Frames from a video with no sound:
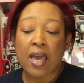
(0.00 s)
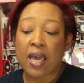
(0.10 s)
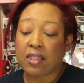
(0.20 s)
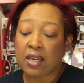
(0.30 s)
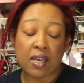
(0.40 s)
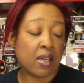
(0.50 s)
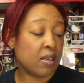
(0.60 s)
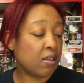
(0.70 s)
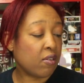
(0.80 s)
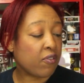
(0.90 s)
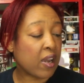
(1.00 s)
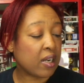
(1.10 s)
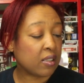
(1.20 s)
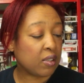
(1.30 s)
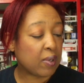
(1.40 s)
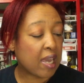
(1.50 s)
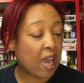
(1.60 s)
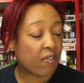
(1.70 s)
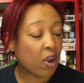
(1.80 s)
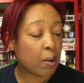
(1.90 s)
And then finally, we
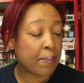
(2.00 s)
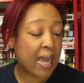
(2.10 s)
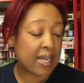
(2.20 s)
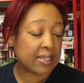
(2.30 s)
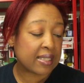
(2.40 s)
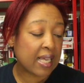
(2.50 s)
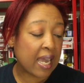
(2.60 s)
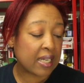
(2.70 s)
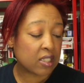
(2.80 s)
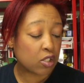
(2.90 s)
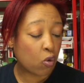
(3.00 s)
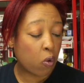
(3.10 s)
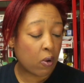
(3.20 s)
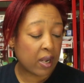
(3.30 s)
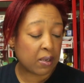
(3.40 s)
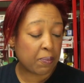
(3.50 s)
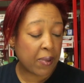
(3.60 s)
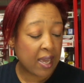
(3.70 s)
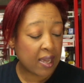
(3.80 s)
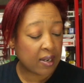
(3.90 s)
have our Mad Science coin
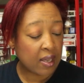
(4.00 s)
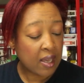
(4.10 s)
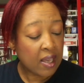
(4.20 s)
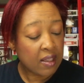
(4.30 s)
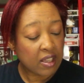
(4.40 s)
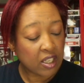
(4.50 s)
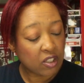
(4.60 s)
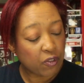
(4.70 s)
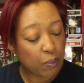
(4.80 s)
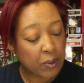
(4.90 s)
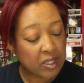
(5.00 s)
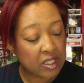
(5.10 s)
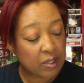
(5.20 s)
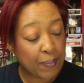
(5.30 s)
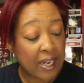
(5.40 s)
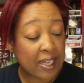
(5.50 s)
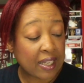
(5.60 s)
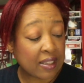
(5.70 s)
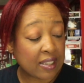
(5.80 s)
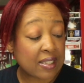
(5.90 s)
pin. Thank you for participating
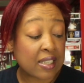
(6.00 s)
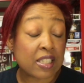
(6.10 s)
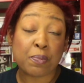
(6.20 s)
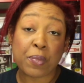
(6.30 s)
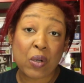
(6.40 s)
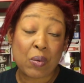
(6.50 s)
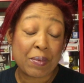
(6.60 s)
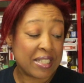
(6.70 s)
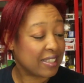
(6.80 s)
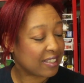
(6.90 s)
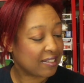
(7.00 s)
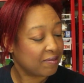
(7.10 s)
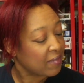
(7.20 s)
in this experiment.